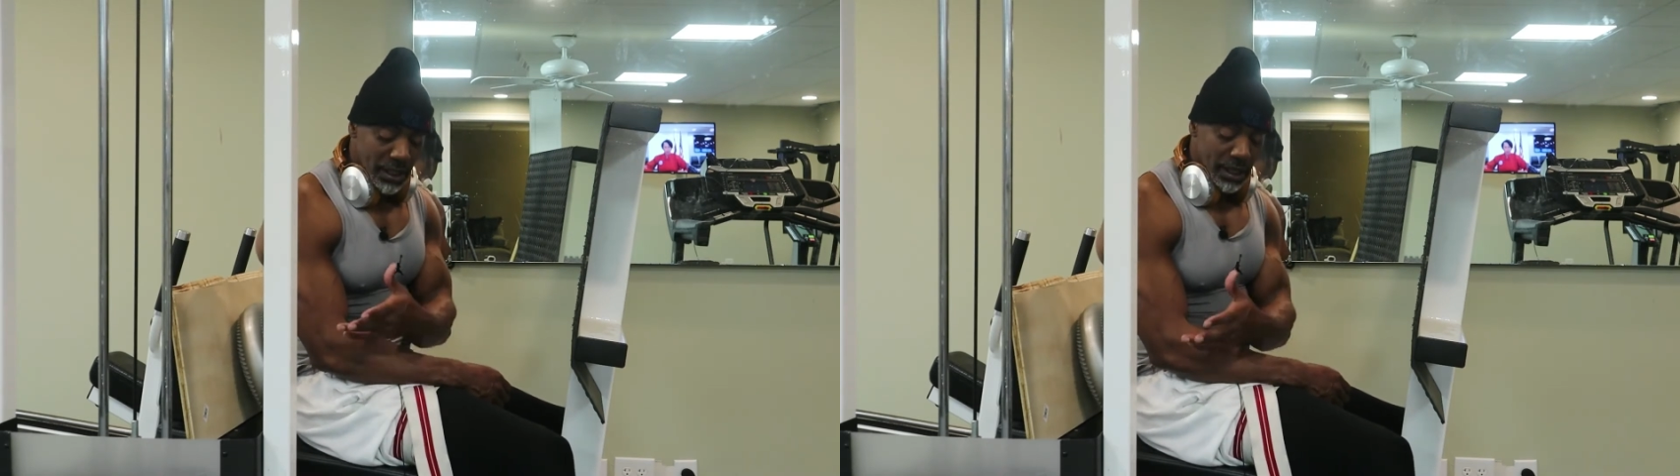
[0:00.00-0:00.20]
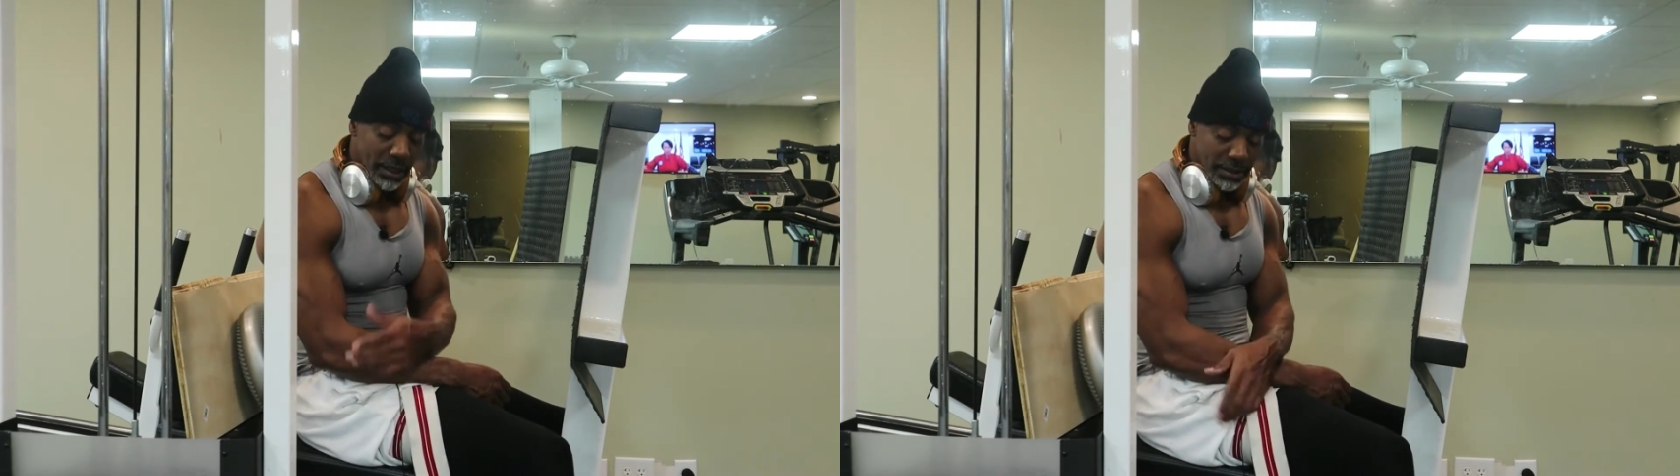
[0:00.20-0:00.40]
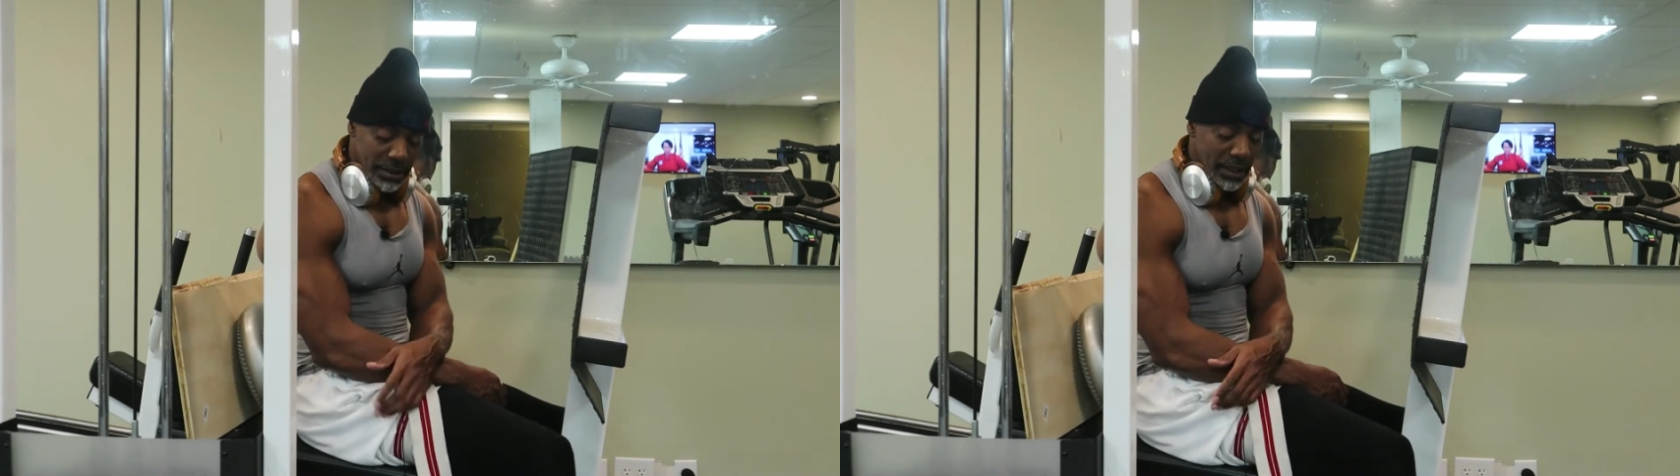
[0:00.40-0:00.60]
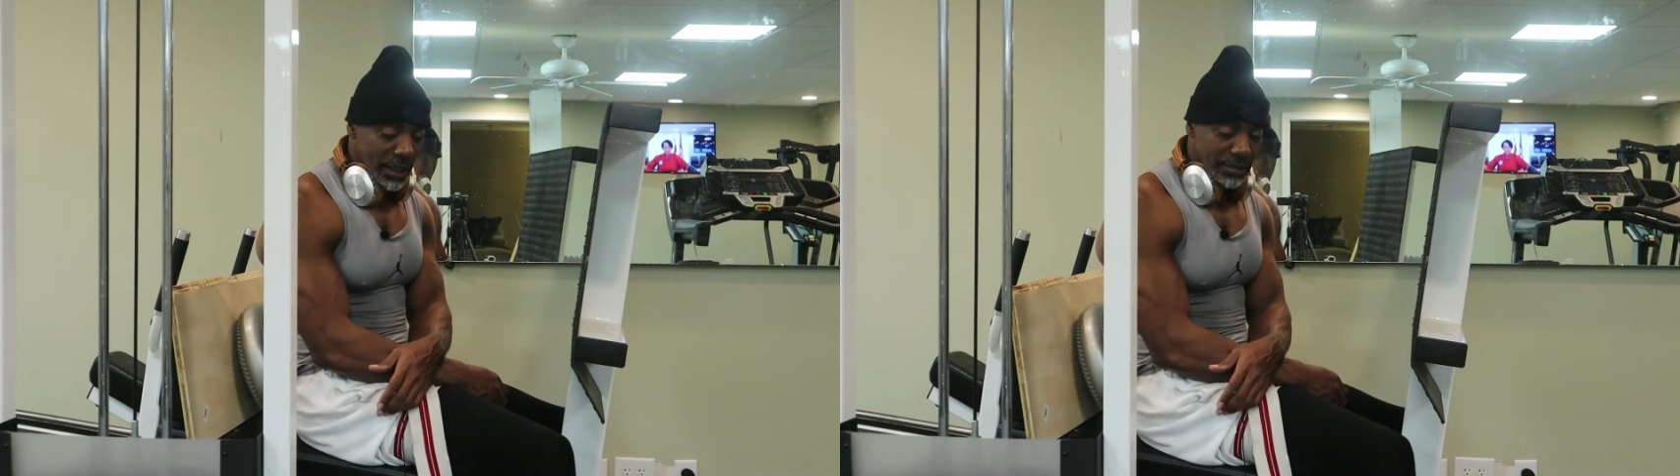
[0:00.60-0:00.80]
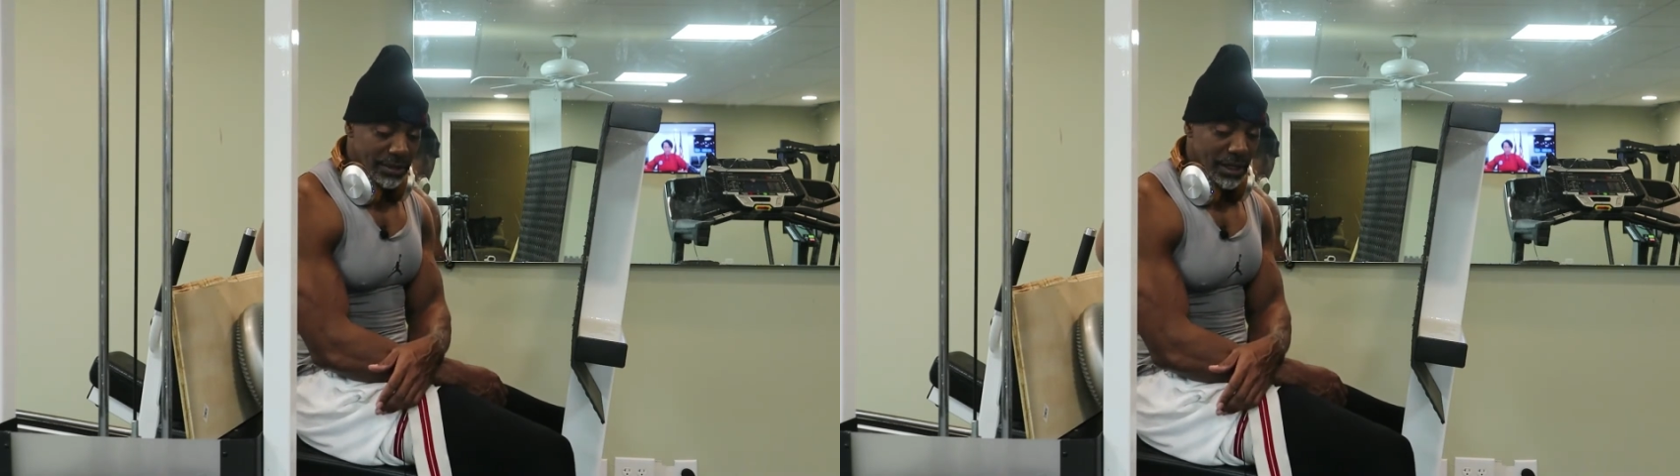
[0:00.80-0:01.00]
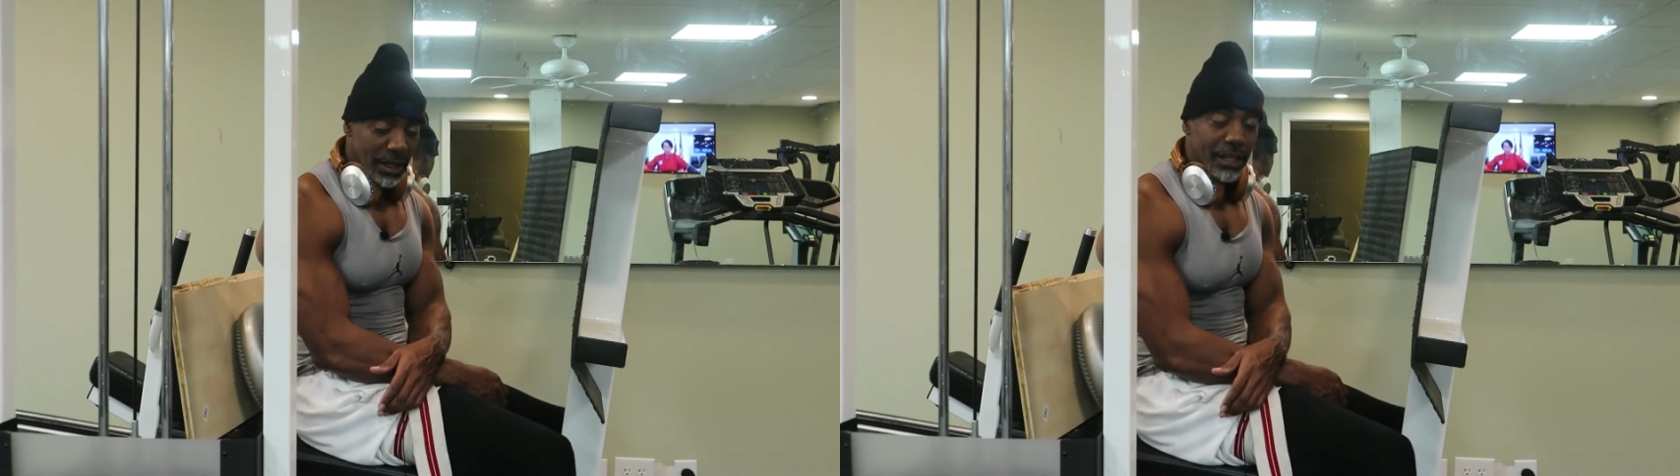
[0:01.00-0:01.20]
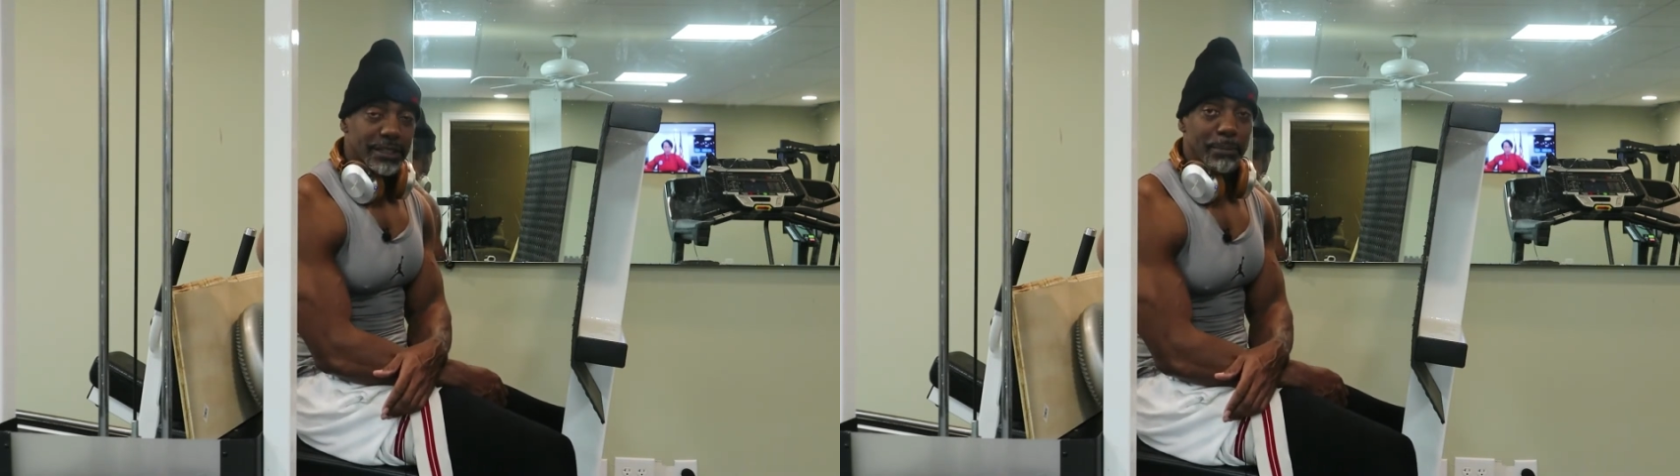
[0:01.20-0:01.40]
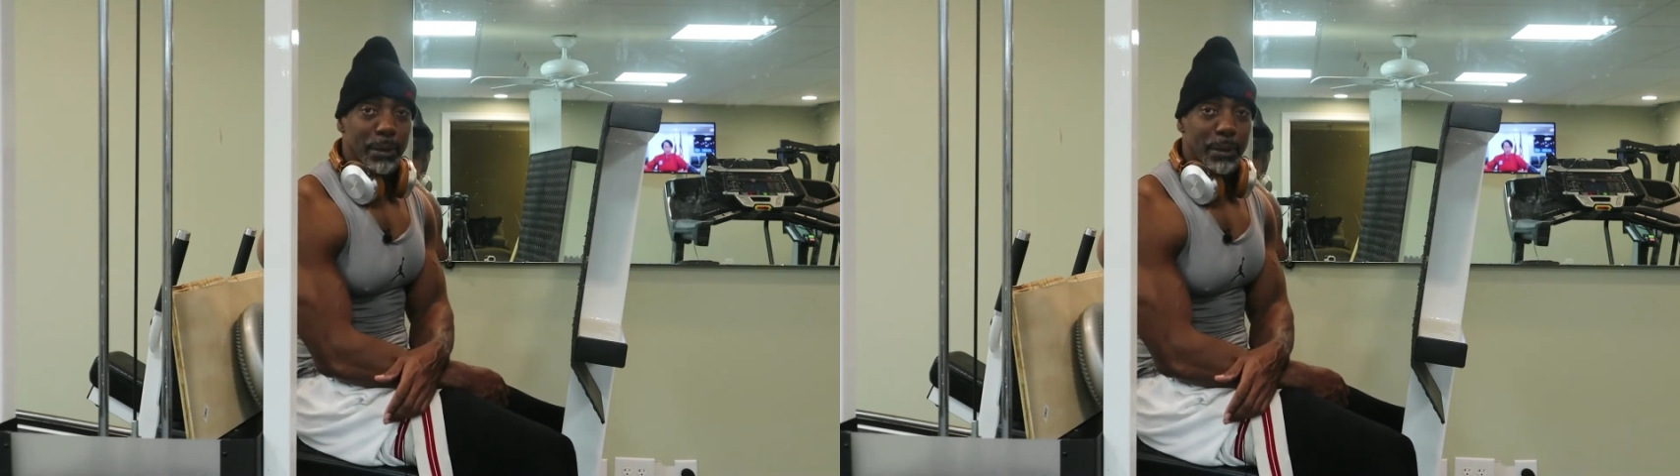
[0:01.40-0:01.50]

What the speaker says: it's a